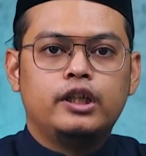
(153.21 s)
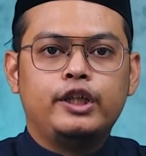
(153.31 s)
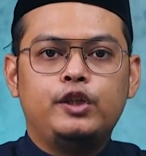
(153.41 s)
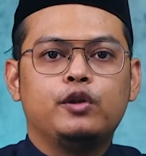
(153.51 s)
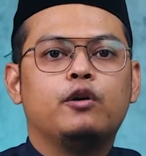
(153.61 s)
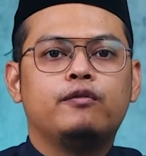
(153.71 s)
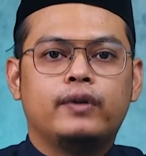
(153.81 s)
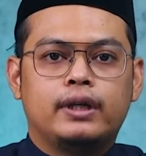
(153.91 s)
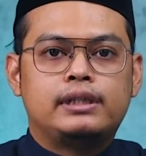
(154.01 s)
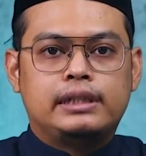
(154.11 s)
your
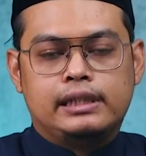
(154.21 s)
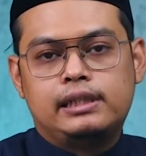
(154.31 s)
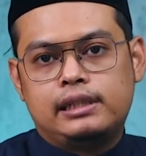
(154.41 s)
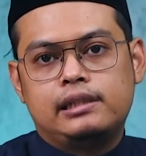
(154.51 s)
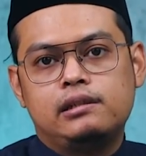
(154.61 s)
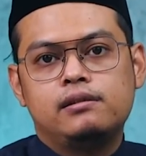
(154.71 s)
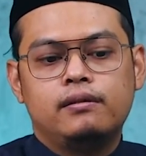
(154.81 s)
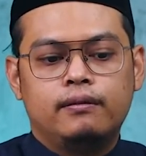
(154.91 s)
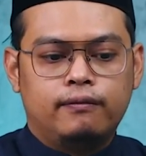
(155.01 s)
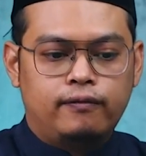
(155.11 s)
fast is still
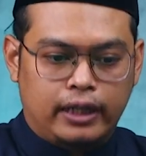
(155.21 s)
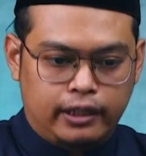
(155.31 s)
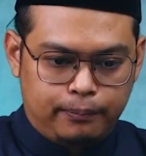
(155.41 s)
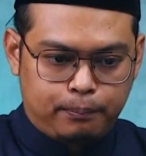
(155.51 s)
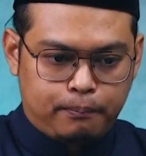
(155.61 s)
valid.